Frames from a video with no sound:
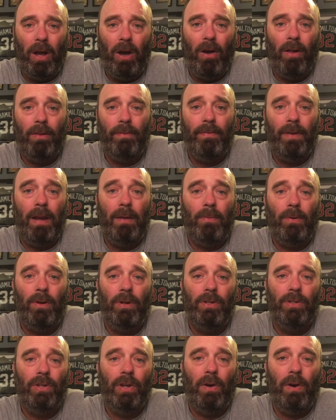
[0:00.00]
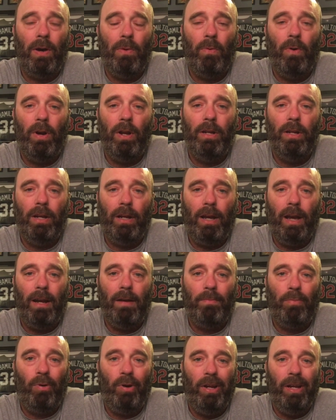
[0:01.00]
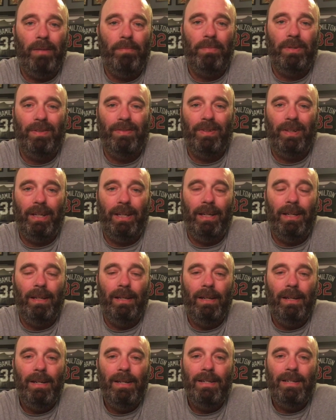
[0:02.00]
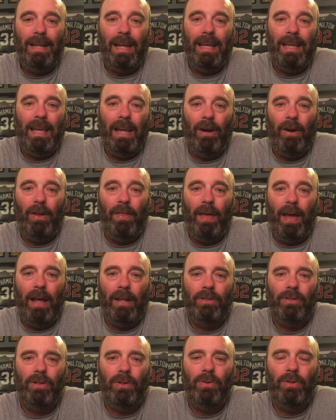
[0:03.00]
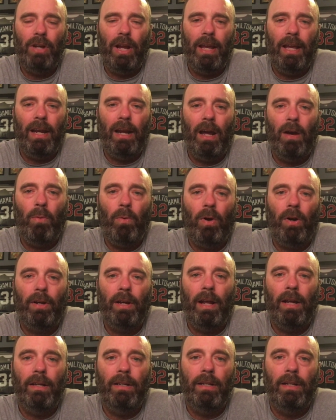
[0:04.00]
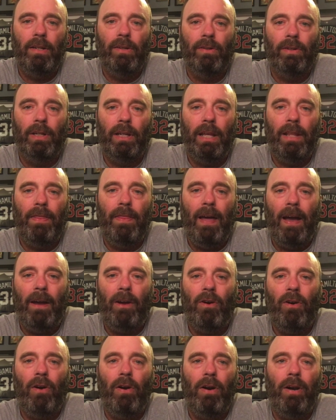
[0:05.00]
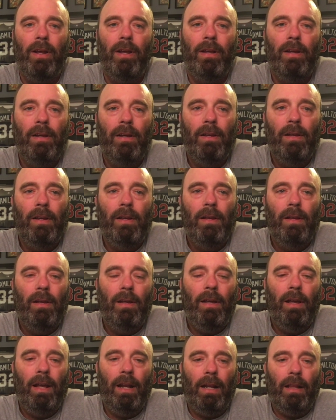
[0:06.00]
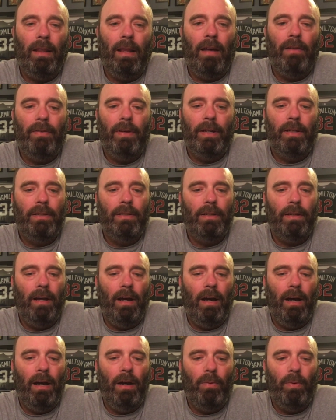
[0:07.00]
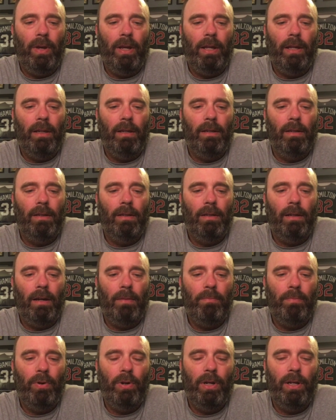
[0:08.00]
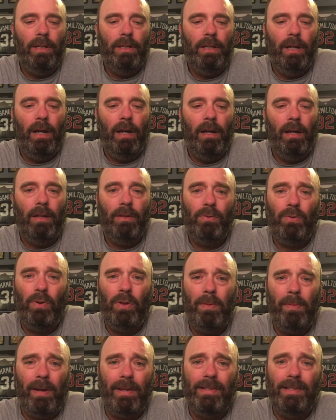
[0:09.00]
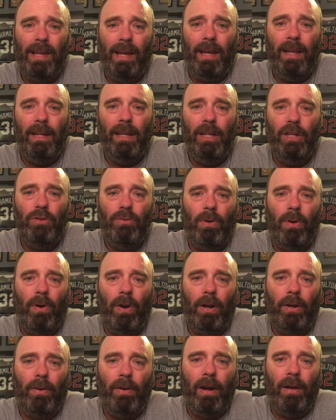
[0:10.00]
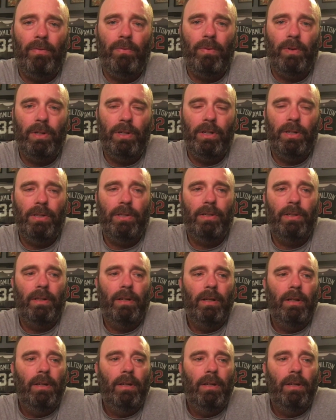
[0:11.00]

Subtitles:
a Hall of Famer, and so I wanted to kind of preemptively take care of that. So Jake and I worked out a deal to get that card, and I love it. It was only my second Ichiro autograph, which is